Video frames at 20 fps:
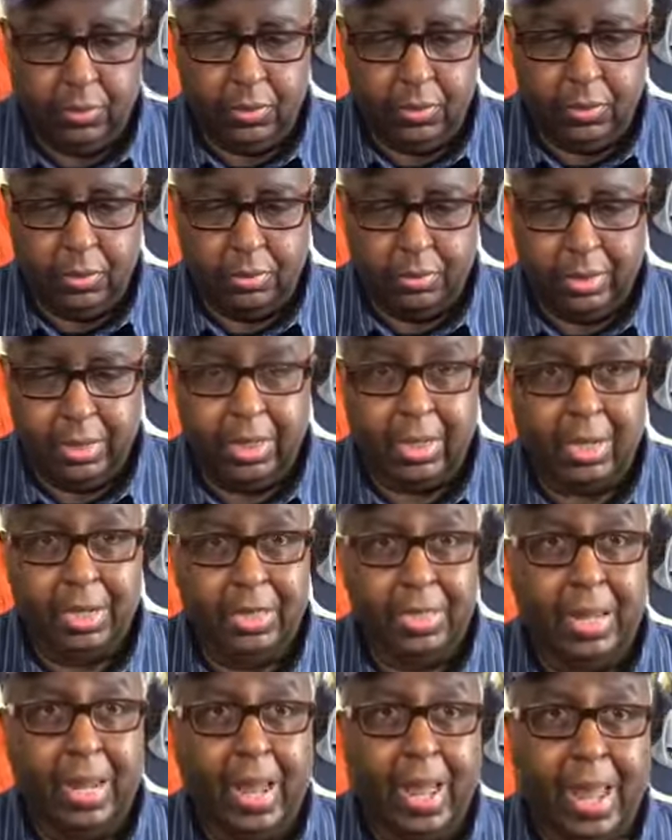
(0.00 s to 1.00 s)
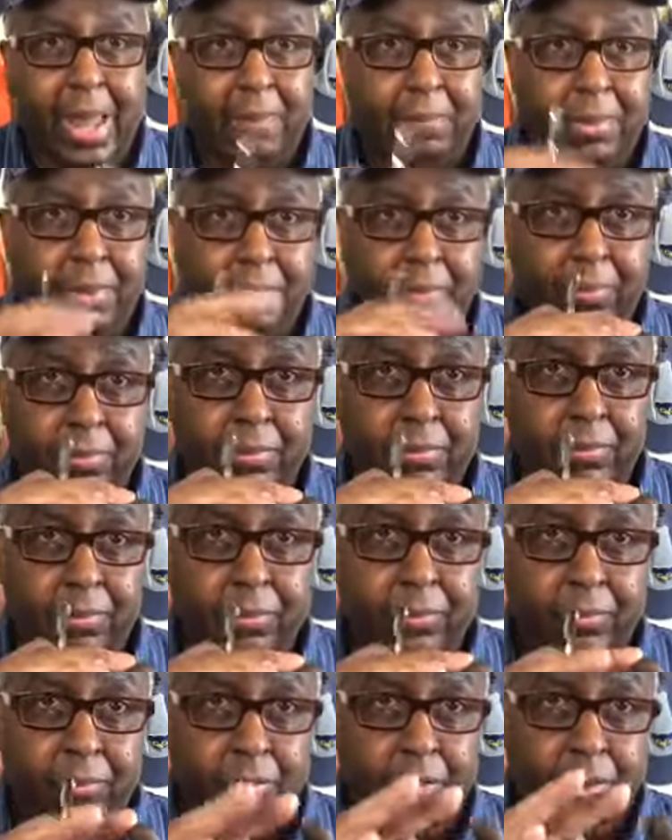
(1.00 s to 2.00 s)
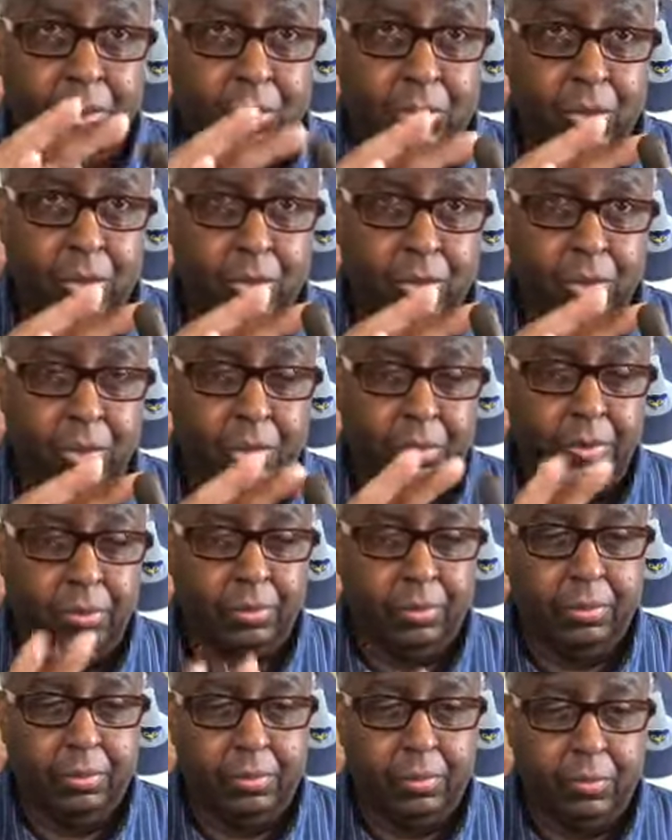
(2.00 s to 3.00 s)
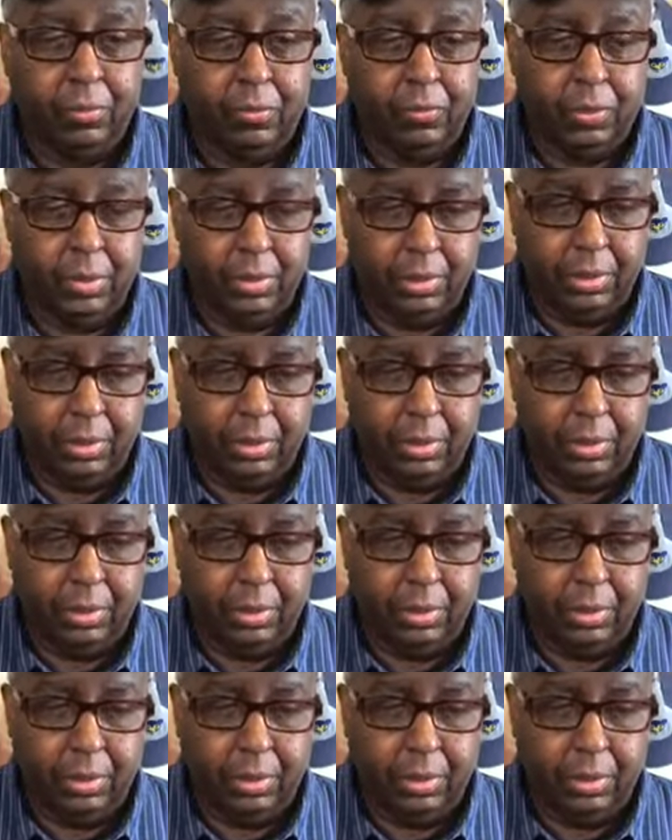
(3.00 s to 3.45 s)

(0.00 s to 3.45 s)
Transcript: So I'm going to cut the cap, shoulder, put.